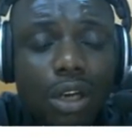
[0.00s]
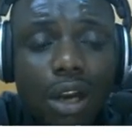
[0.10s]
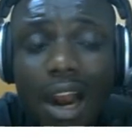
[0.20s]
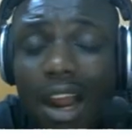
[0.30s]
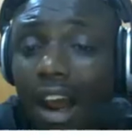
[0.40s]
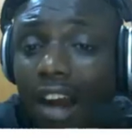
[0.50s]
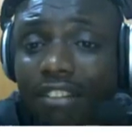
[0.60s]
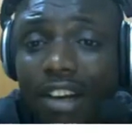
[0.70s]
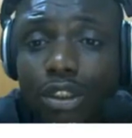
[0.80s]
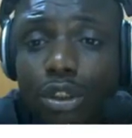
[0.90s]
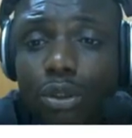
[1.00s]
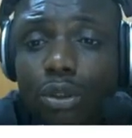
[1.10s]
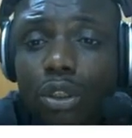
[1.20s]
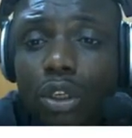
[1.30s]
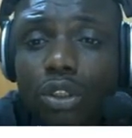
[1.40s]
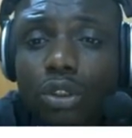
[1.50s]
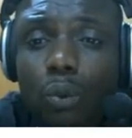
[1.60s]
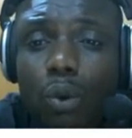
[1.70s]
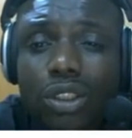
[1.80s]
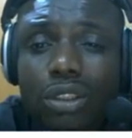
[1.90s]
I advise you to
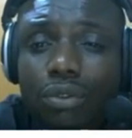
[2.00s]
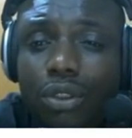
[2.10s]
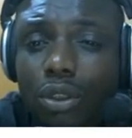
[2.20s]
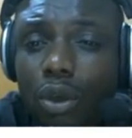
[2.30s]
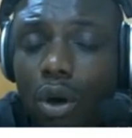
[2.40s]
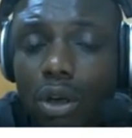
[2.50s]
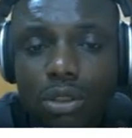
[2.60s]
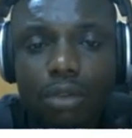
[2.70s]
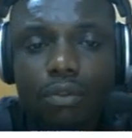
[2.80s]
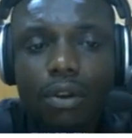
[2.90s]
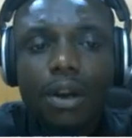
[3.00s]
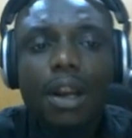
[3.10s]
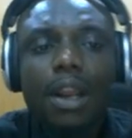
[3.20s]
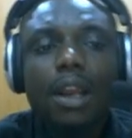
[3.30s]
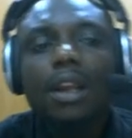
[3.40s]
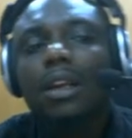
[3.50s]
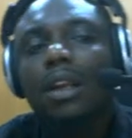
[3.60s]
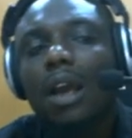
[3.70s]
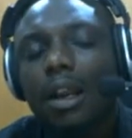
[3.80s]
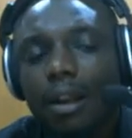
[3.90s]
watch the video until the very end,
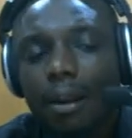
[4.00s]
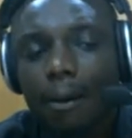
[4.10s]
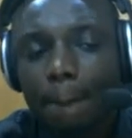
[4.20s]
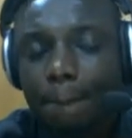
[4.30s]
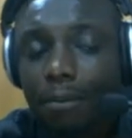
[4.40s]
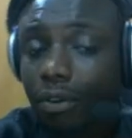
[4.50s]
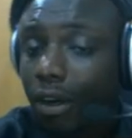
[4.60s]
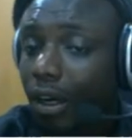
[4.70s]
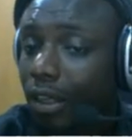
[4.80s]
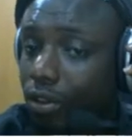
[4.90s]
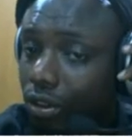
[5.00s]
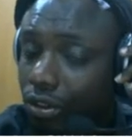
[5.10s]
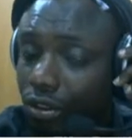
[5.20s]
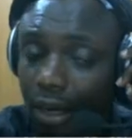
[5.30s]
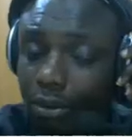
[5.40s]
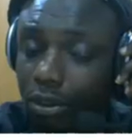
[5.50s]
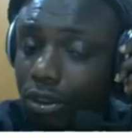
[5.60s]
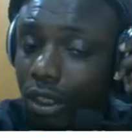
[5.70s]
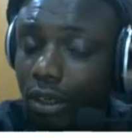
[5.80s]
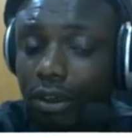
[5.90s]
and if you're here to subscribe to the
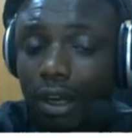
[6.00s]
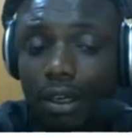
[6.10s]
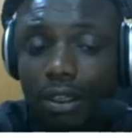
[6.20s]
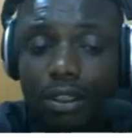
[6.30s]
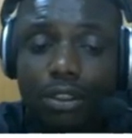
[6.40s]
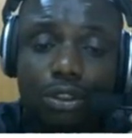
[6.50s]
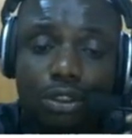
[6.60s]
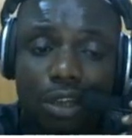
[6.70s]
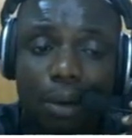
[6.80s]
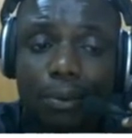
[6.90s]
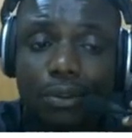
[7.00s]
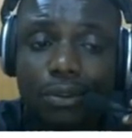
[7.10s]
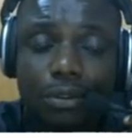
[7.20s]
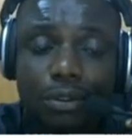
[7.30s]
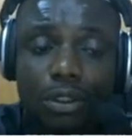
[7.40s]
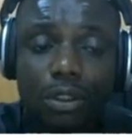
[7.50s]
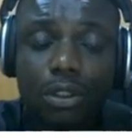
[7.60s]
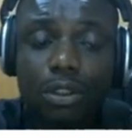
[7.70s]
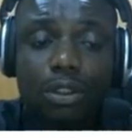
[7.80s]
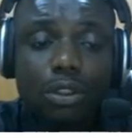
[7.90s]
channel, kindly hit the subscribe button
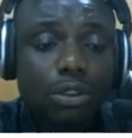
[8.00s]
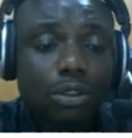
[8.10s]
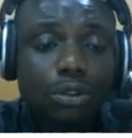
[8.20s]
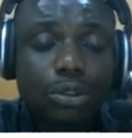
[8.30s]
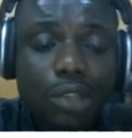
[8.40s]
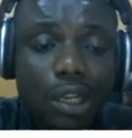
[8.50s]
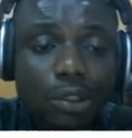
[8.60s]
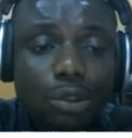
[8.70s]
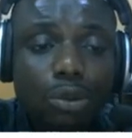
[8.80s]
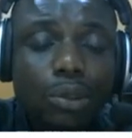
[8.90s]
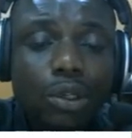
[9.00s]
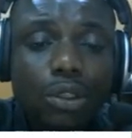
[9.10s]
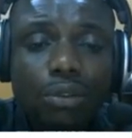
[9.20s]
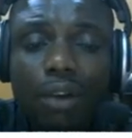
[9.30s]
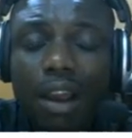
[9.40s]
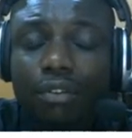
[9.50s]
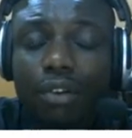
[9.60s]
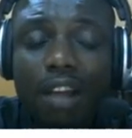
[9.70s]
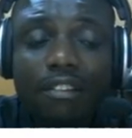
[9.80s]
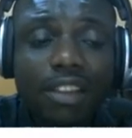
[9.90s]
so that you'll be notified for
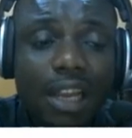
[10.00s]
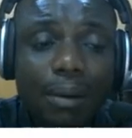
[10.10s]
every time I